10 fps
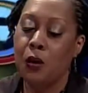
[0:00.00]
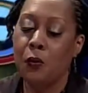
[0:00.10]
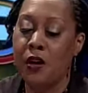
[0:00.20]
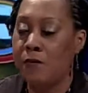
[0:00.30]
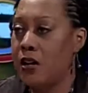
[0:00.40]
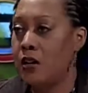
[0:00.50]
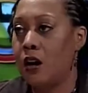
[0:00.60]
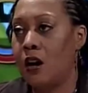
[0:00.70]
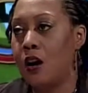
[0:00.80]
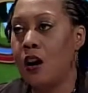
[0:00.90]
Women
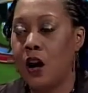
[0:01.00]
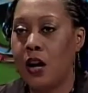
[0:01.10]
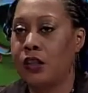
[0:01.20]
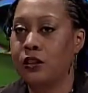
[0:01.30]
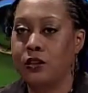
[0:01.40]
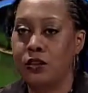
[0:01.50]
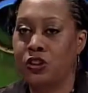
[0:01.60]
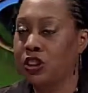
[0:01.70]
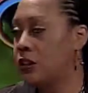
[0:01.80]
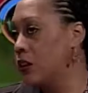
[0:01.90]
are
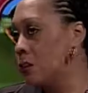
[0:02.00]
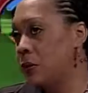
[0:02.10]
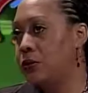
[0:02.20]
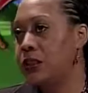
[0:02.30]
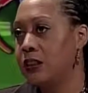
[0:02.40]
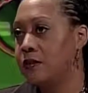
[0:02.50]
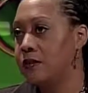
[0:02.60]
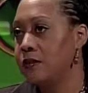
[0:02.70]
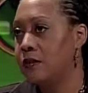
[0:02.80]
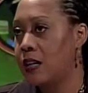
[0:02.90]
just as
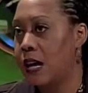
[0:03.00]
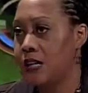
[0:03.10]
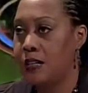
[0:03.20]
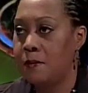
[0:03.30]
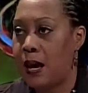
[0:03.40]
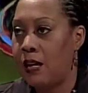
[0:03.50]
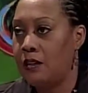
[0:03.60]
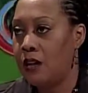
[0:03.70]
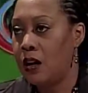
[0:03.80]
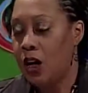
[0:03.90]
abusive as the
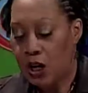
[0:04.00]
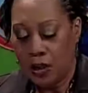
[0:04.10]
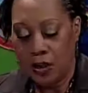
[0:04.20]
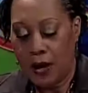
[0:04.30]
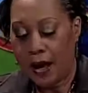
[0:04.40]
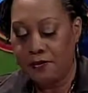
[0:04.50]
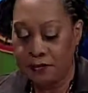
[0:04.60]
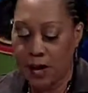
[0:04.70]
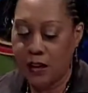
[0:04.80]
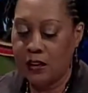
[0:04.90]
men. You have
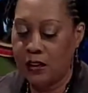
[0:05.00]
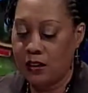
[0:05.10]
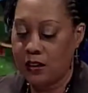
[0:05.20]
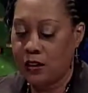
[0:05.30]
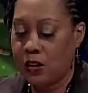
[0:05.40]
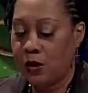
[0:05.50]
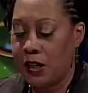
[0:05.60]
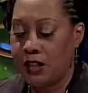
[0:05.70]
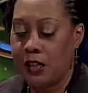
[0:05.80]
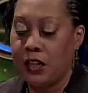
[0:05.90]
men
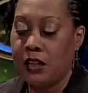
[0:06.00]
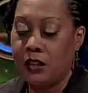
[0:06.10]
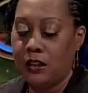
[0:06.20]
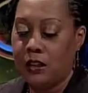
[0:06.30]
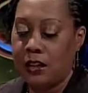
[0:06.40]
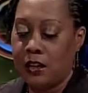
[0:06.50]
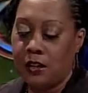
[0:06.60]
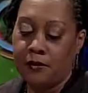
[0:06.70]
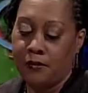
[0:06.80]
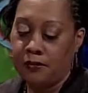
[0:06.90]
taking
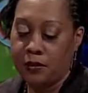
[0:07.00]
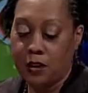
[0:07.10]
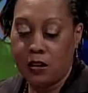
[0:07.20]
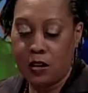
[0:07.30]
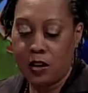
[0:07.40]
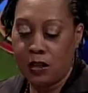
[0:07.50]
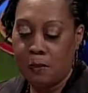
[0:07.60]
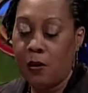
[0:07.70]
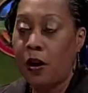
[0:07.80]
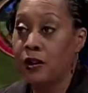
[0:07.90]
their
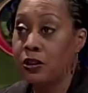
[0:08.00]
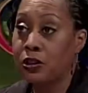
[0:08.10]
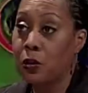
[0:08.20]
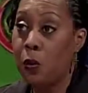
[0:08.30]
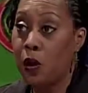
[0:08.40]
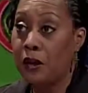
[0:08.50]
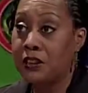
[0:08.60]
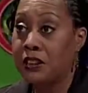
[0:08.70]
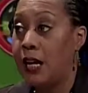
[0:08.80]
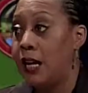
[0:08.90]
partners to court
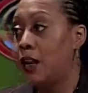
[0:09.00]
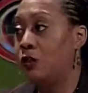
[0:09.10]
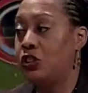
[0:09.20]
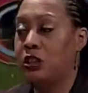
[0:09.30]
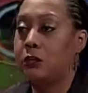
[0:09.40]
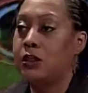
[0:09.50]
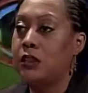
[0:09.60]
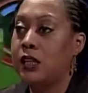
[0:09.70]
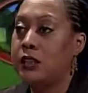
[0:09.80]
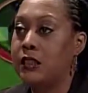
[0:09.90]
saying, oh, she's
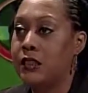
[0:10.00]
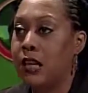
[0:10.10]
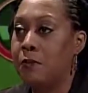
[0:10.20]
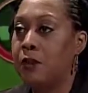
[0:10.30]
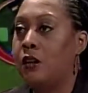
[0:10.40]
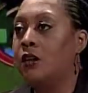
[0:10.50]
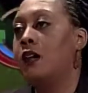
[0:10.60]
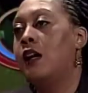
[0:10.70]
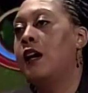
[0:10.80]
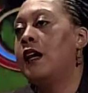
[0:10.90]
mentally unstable,
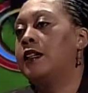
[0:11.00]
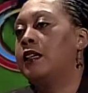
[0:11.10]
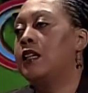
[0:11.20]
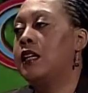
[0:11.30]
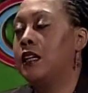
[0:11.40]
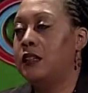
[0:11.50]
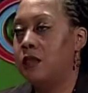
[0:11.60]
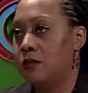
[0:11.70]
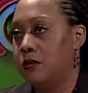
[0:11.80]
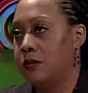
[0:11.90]
and then the
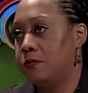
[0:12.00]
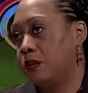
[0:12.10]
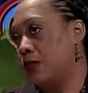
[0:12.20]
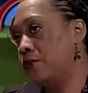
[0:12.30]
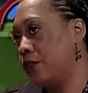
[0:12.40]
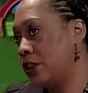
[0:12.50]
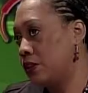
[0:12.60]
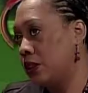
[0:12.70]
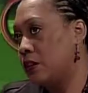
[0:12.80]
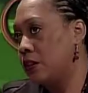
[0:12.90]
kids suffer as a
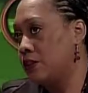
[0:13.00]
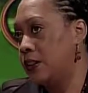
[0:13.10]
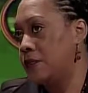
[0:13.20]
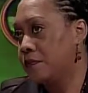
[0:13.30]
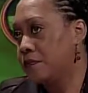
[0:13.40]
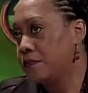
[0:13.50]
result of it. And